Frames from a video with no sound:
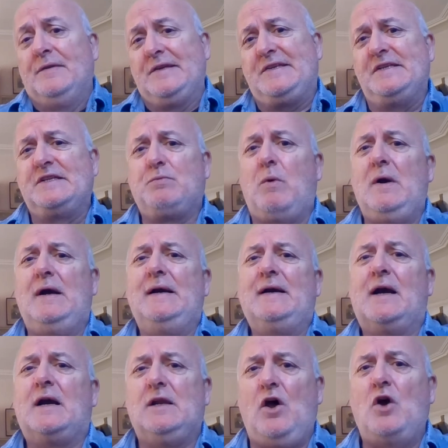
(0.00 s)
This is
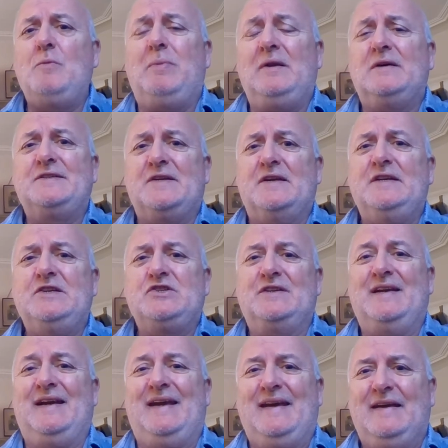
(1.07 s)
where
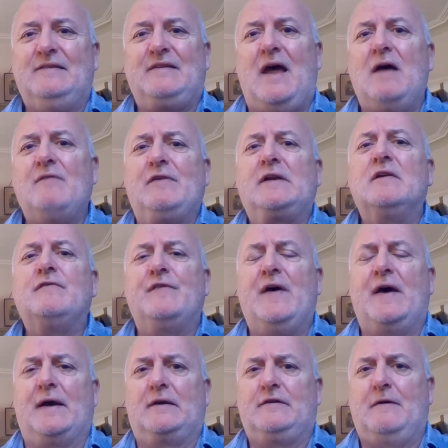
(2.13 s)
globalization is having an
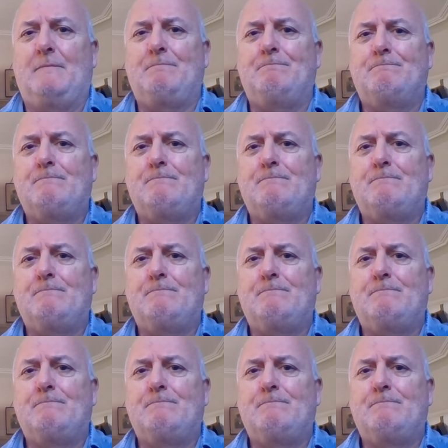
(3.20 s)
effect.